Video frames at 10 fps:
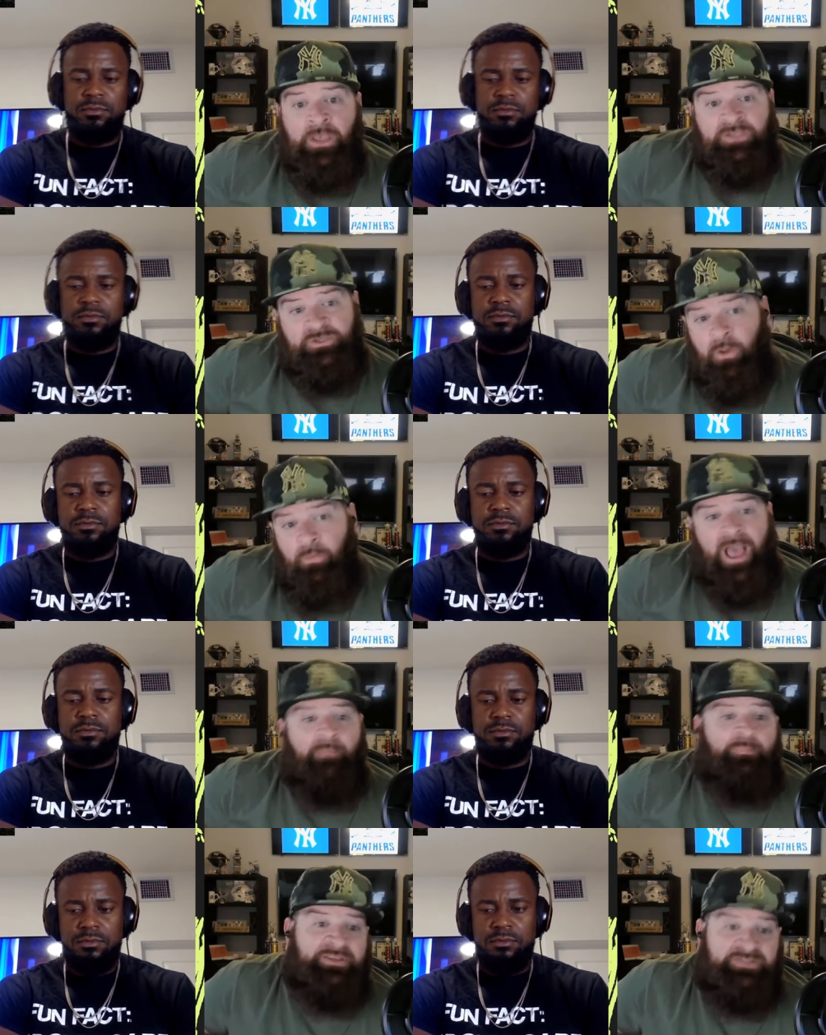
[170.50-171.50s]
Speaker 1: because you know what?
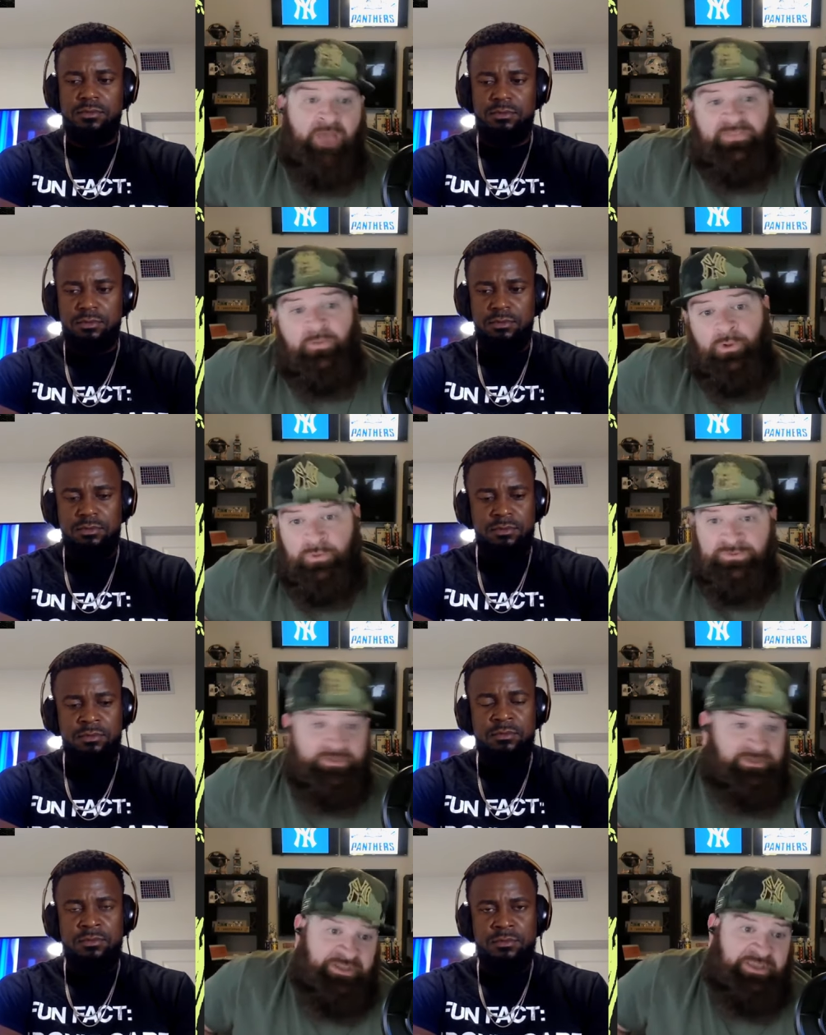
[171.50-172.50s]
I'm pissed off that we're
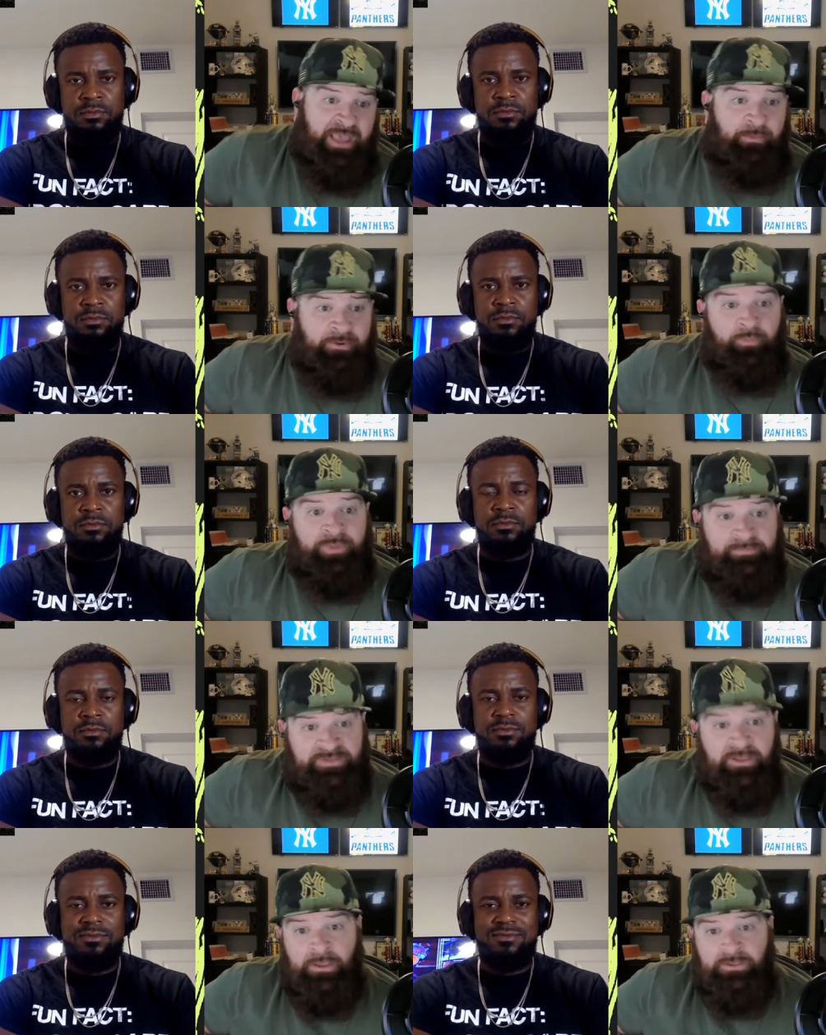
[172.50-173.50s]
losing because he can't win home
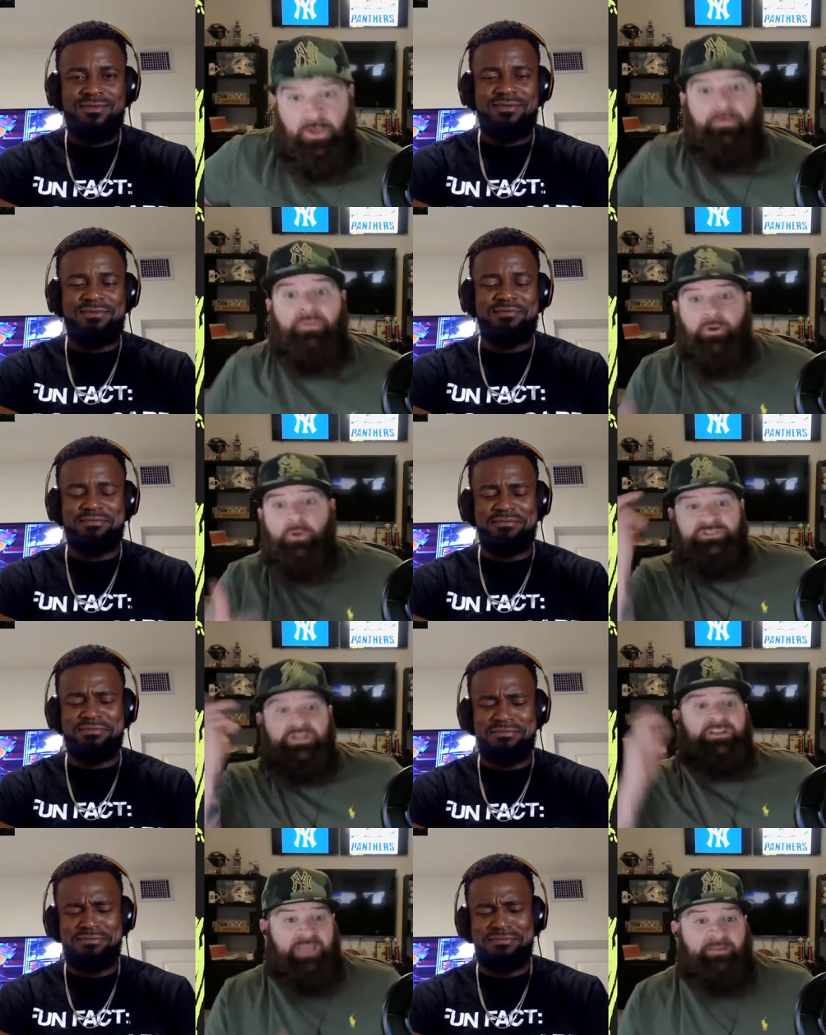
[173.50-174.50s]
games. So I'm gonna throw shit
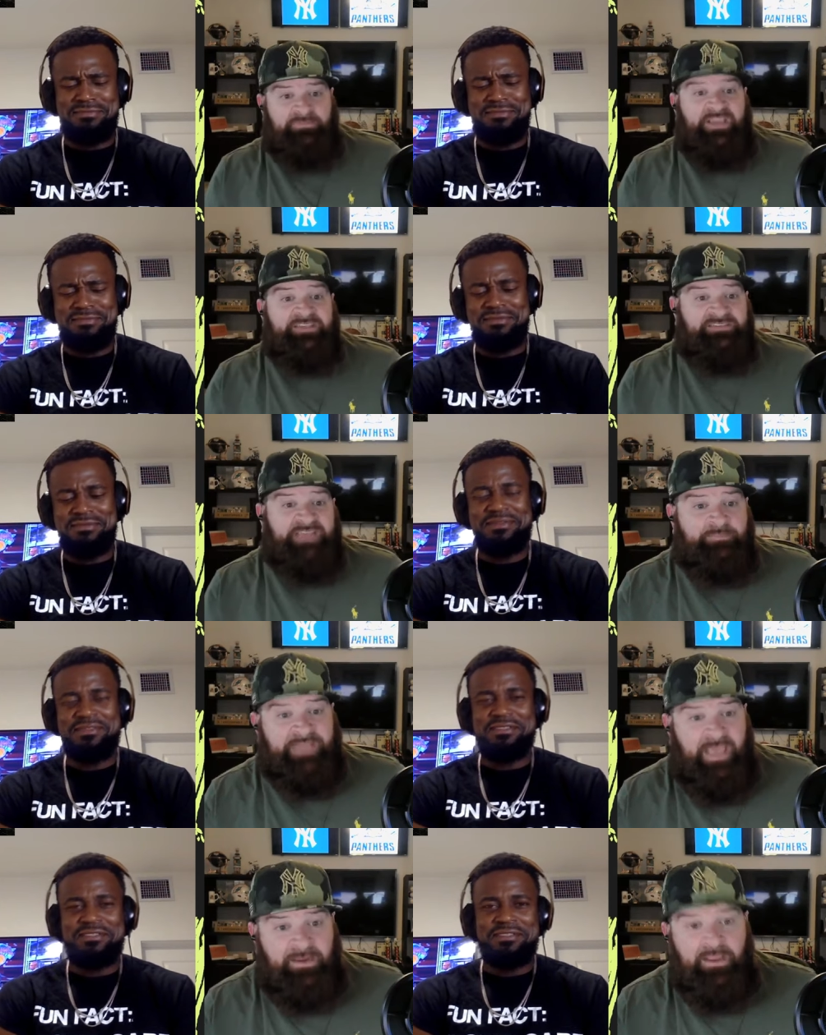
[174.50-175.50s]
at this at Jayson Tatum's
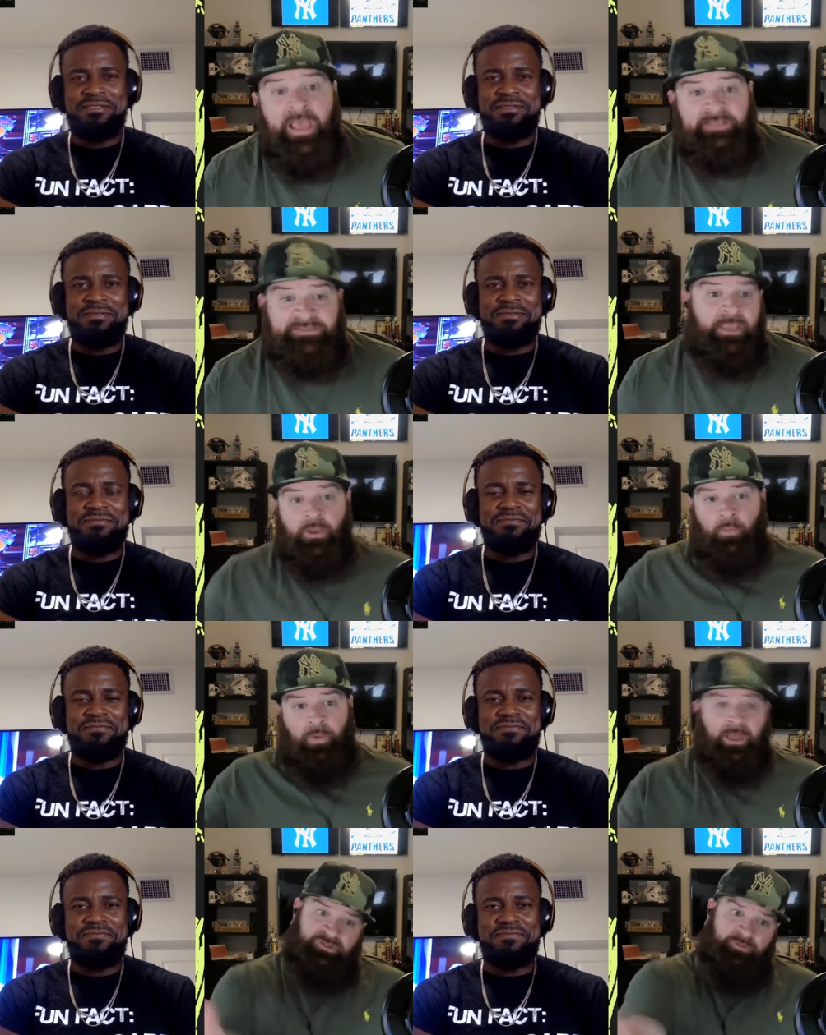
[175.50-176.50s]
head and say,
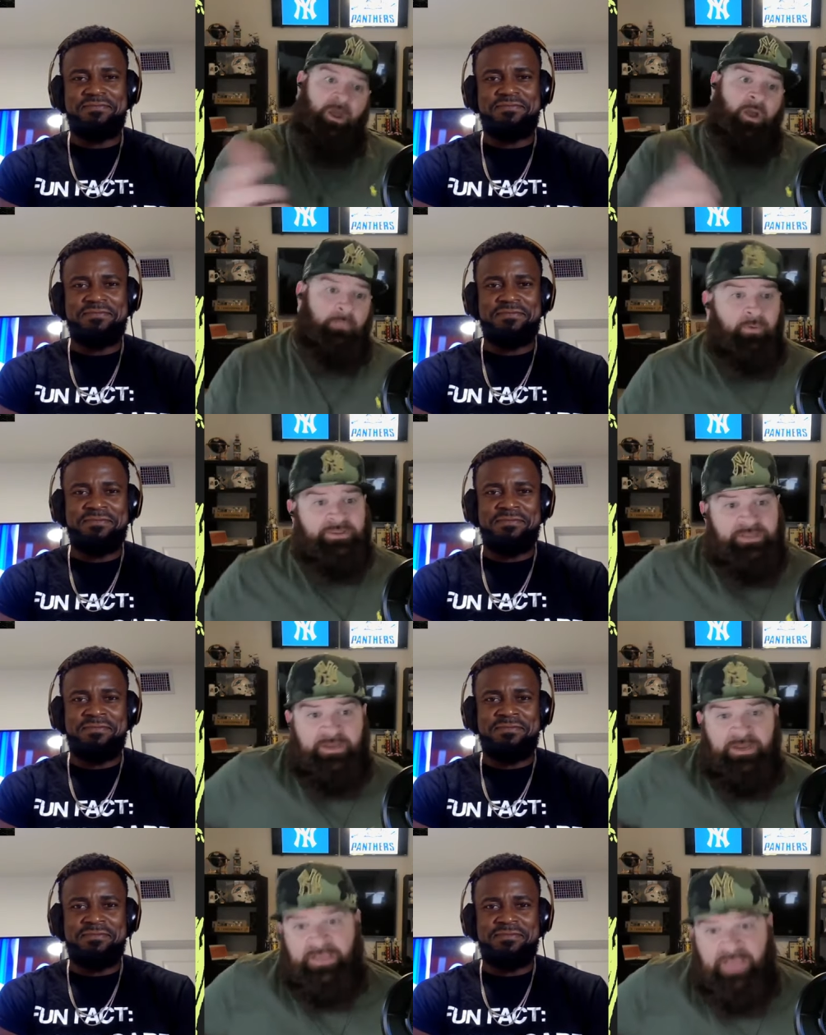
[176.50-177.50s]
"Well, Jamal Murray did
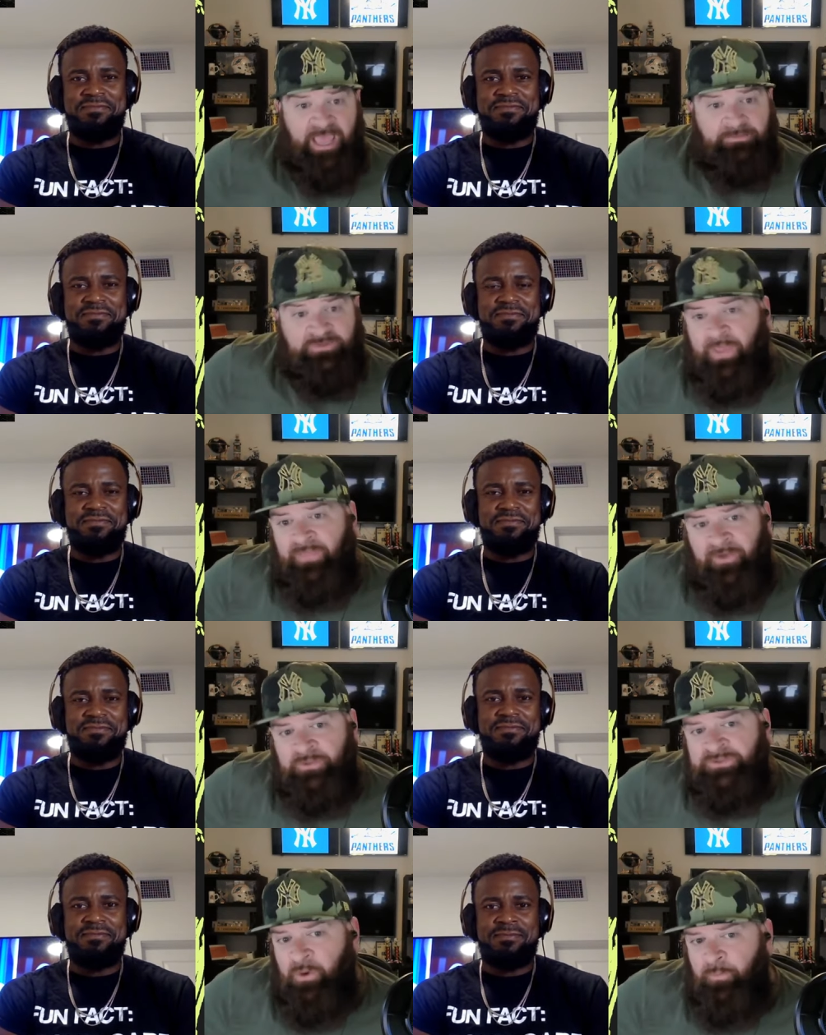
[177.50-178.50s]
it in the game, so why the fuck
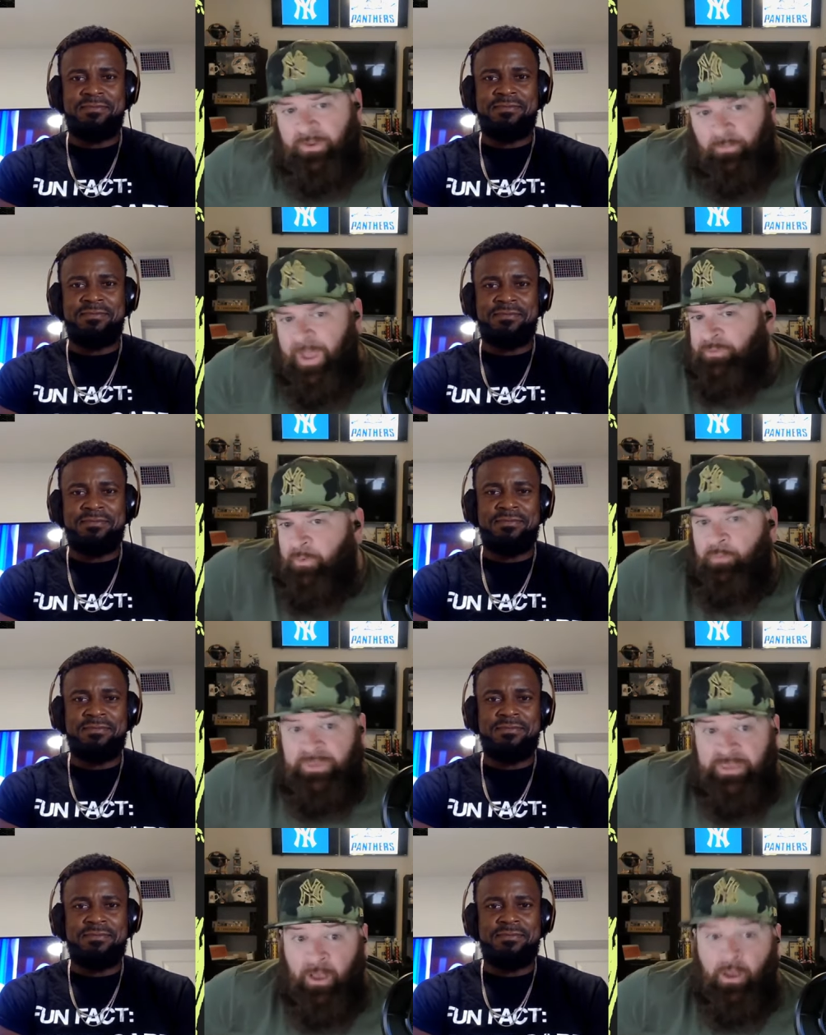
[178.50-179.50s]
you throwing? why are you throwing
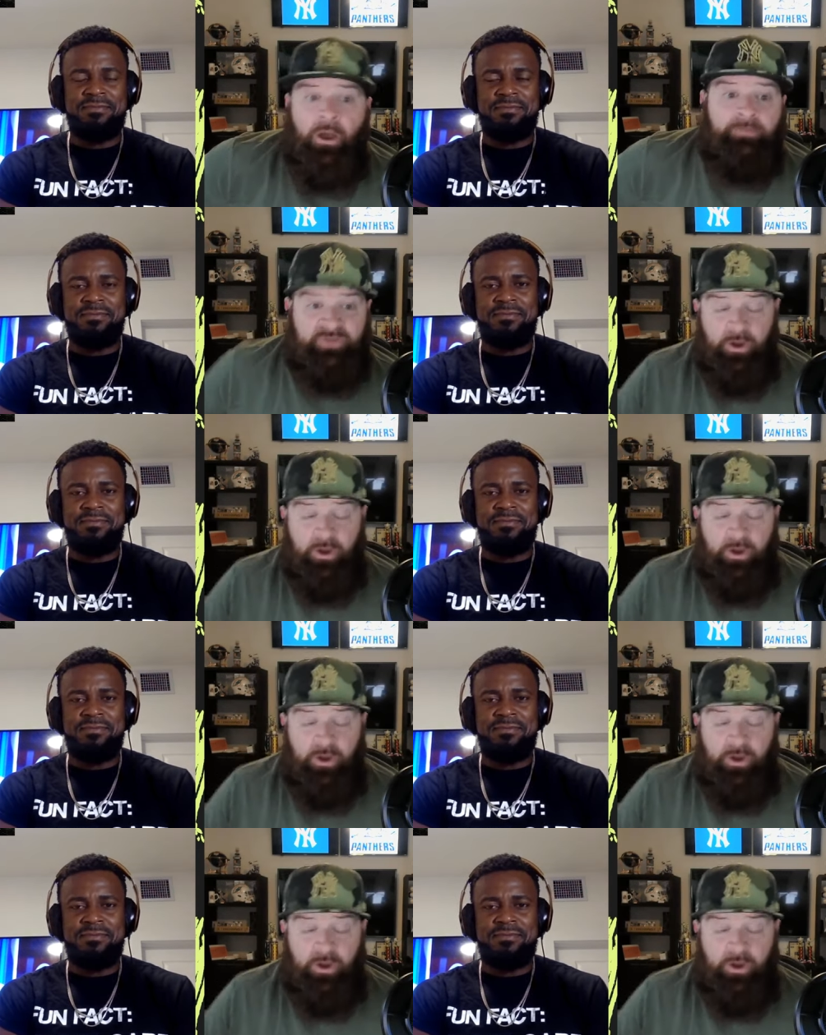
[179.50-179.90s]
me out? I'm